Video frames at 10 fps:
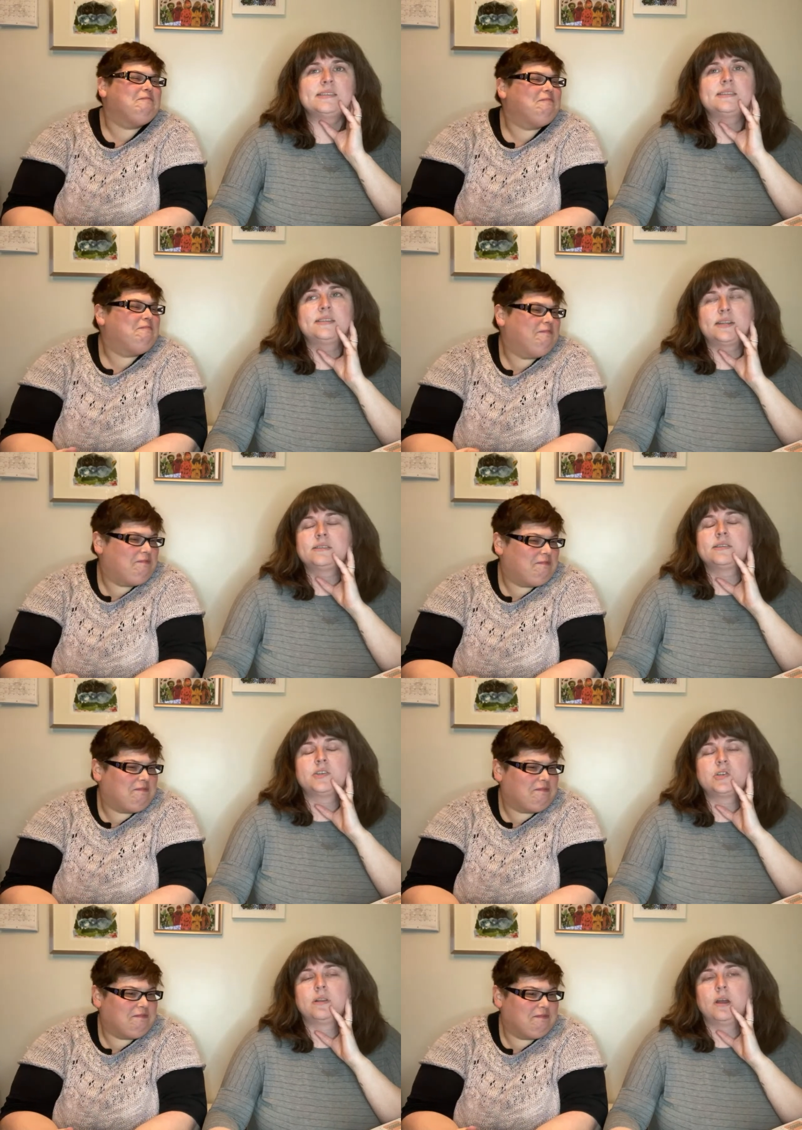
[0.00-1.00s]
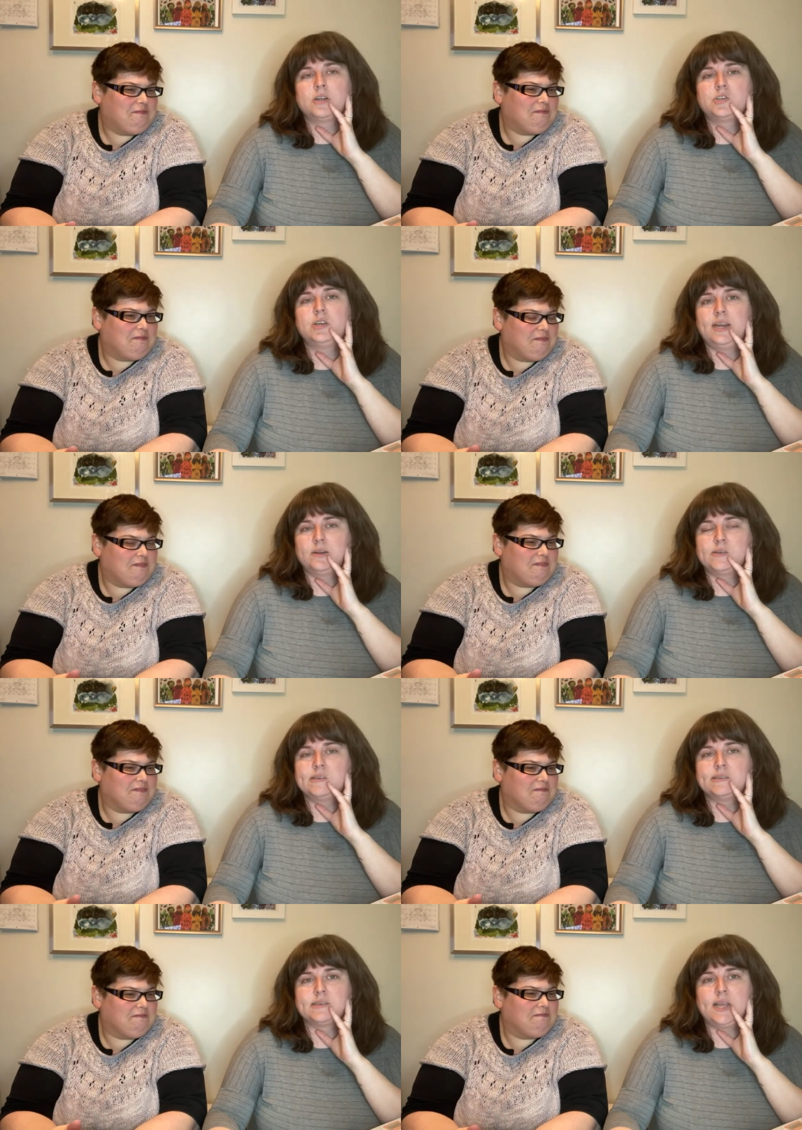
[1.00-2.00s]
Speaker 1: it's known in such large
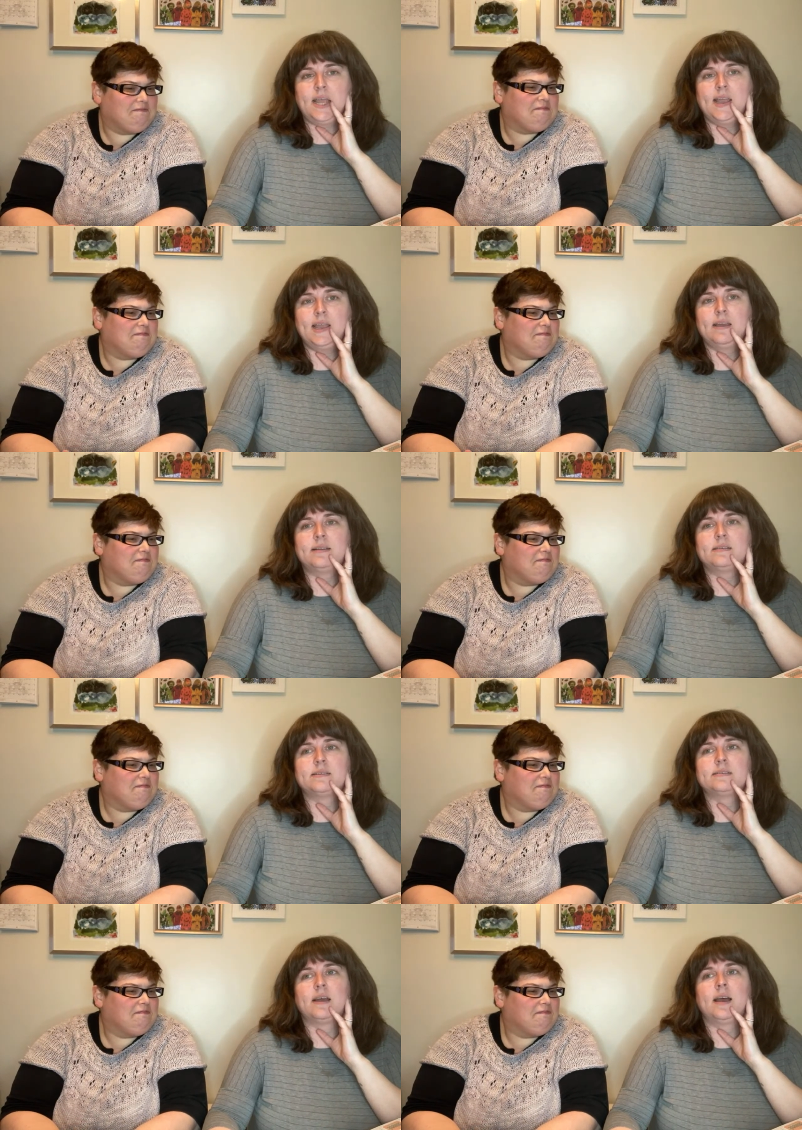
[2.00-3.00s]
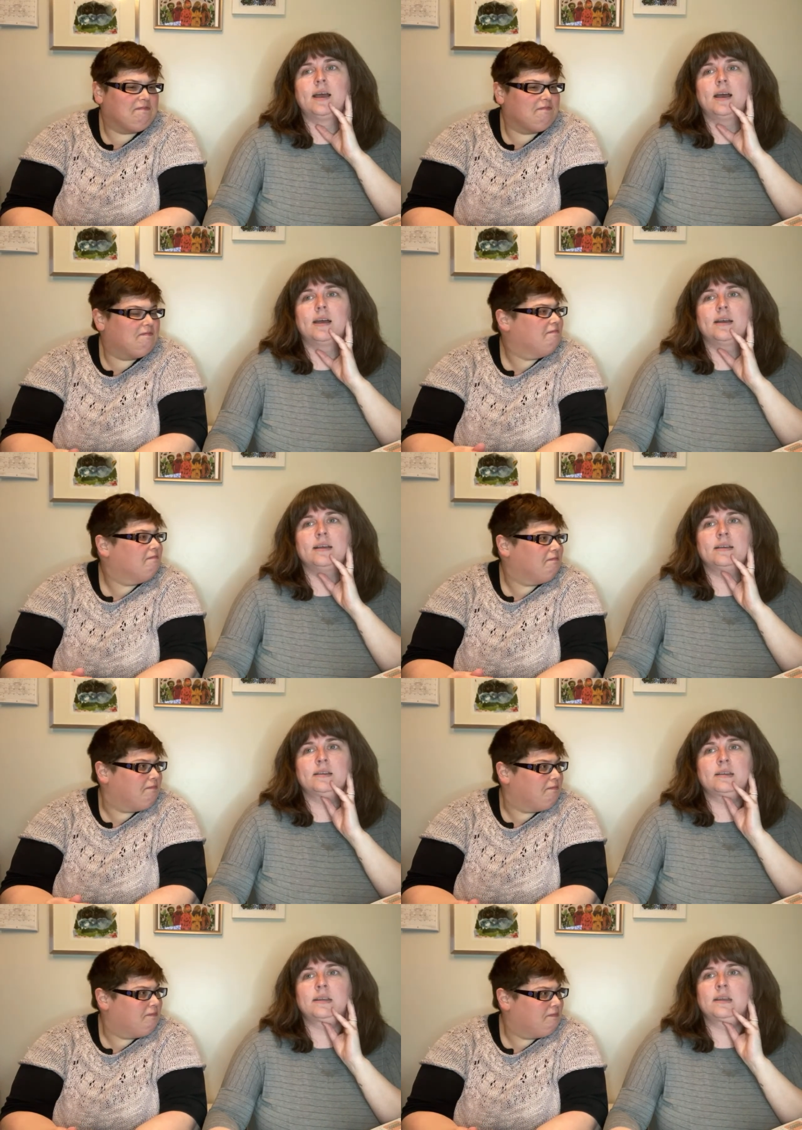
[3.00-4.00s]
needles, it uh,
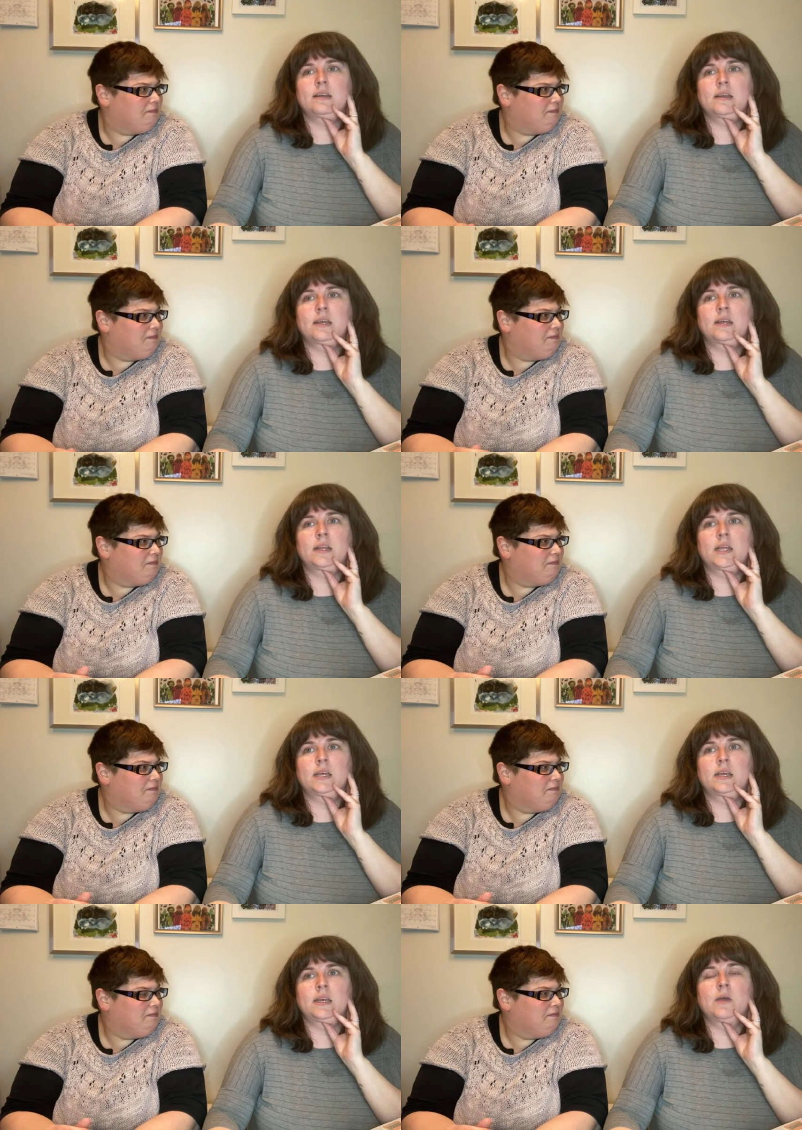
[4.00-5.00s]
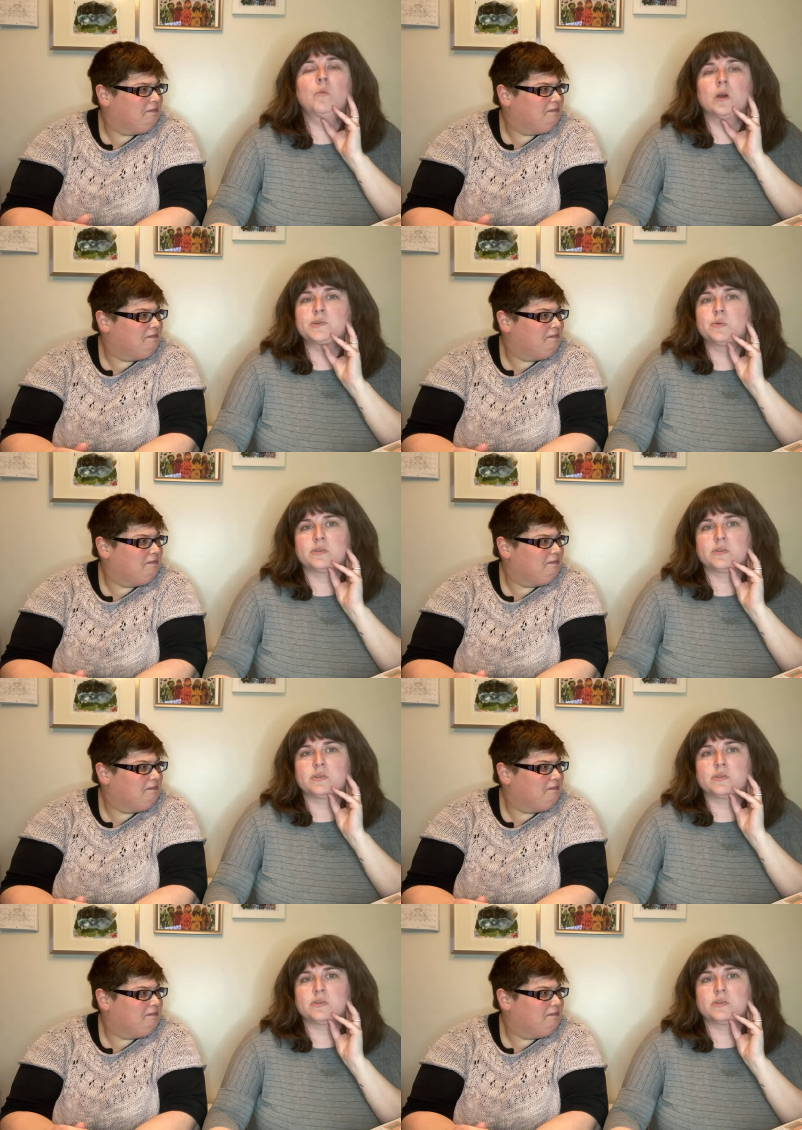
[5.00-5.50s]
it works with